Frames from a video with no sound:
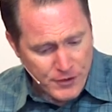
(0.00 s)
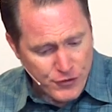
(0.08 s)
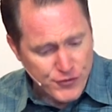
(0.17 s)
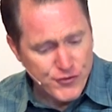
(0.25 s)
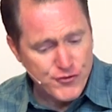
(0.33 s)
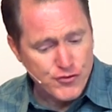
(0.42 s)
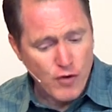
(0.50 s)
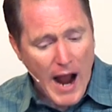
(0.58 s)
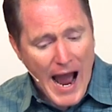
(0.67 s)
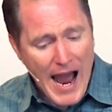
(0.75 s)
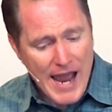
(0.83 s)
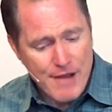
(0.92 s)

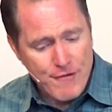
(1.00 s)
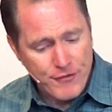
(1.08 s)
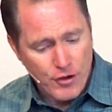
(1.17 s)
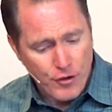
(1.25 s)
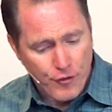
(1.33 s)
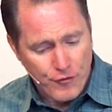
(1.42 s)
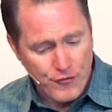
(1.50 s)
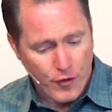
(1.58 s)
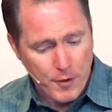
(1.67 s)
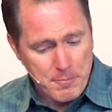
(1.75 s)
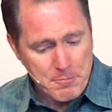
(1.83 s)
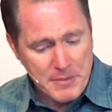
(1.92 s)
Strive
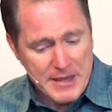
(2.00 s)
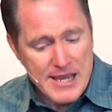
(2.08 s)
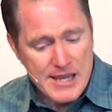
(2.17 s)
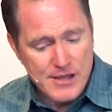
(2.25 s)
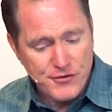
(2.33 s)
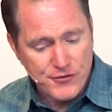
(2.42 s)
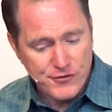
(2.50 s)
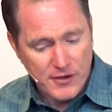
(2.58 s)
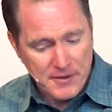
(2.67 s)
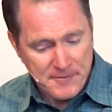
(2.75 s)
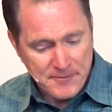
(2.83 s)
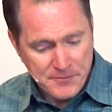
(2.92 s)
for peace
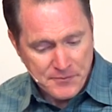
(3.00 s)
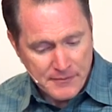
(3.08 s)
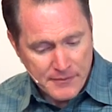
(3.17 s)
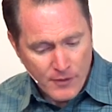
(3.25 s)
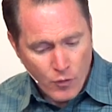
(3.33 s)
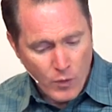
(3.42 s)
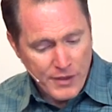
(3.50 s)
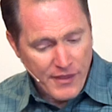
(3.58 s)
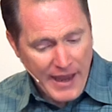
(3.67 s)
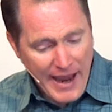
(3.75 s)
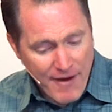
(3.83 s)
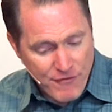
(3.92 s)

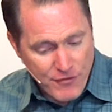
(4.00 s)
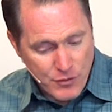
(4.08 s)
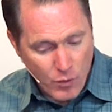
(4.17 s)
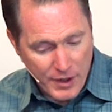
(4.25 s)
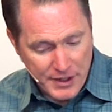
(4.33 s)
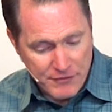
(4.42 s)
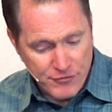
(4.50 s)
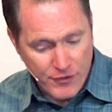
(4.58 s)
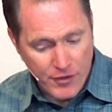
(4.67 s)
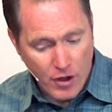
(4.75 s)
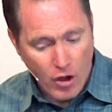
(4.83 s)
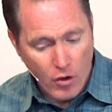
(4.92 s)
with everyone and
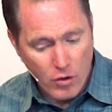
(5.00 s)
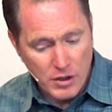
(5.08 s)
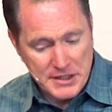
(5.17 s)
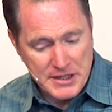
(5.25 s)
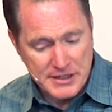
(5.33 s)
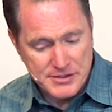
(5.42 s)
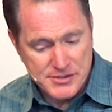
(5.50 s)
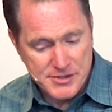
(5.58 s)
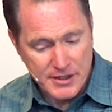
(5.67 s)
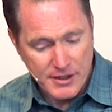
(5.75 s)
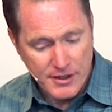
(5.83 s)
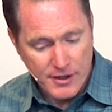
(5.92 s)
for the
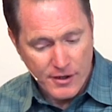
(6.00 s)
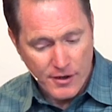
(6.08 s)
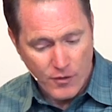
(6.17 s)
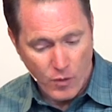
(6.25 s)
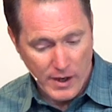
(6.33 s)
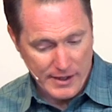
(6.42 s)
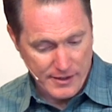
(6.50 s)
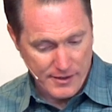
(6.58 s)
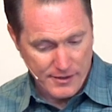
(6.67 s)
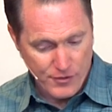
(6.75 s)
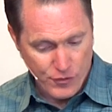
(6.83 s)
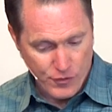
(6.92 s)
holiness, what?
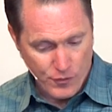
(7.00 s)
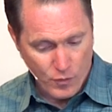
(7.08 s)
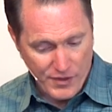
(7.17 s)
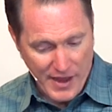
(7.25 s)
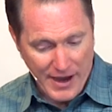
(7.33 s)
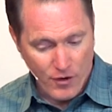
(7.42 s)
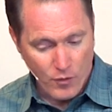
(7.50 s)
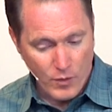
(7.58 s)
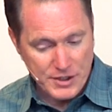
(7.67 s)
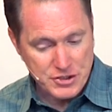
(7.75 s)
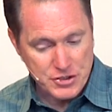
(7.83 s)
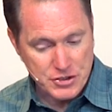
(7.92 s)
Without
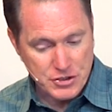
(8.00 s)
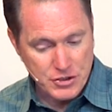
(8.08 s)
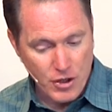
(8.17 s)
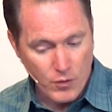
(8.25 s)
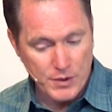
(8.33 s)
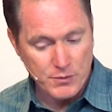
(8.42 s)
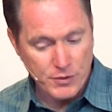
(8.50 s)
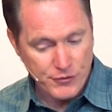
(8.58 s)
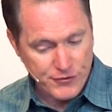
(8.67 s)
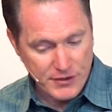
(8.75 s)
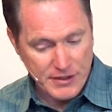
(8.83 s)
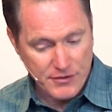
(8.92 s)
which no one will
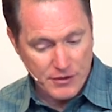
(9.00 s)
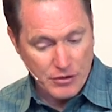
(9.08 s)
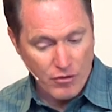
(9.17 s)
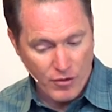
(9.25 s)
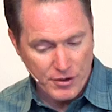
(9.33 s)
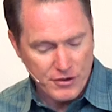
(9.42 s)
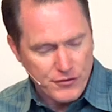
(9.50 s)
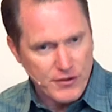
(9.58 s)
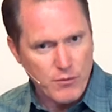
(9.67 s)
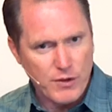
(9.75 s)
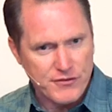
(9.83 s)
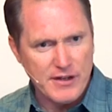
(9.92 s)
see the Lord. You
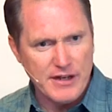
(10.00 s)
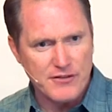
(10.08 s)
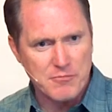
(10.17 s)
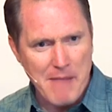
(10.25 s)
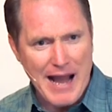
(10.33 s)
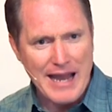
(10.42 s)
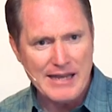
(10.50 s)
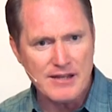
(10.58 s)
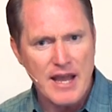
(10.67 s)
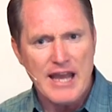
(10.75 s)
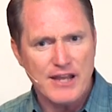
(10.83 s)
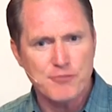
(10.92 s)
see what's in his
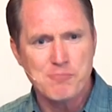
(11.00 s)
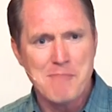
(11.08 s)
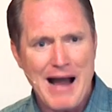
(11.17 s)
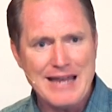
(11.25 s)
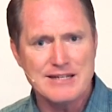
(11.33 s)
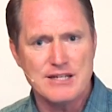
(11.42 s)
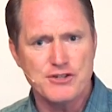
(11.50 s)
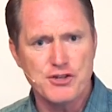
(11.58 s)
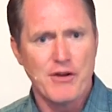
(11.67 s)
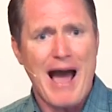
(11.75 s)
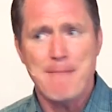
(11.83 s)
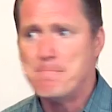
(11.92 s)
mind? His mind is
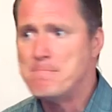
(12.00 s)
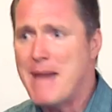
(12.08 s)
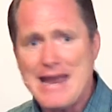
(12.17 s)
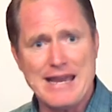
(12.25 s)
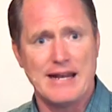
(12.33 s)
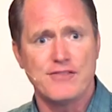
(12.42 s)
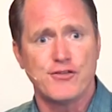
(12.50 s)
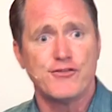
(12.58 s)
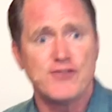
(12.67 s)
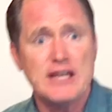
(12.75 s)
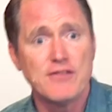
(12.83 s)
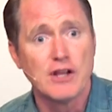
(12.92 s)
you're not making it to
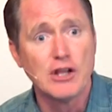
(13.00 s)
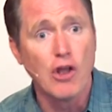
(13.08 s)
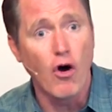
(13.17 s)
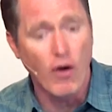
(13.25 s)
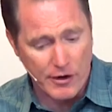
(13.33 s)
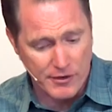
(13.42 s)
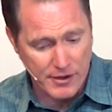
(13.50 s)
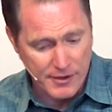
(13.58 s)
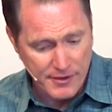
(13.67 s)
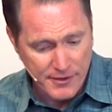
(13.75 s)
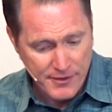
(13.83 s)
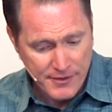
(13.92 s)
see the Lord.
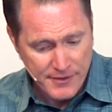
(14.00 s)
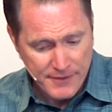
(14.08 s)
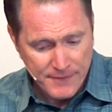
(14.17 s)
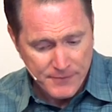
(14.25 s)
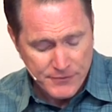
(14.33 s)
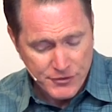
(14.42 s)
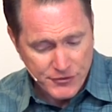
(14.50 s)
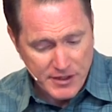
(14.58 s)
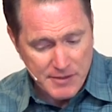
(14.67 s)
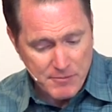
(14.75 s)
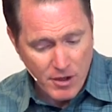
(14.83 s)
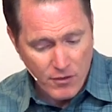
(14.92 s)
Just
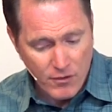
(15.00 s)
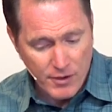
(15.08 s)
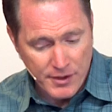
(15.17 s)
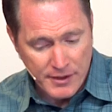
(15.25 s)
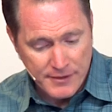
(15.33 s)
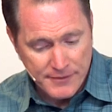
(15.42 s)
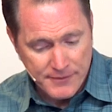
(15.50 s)
keep going.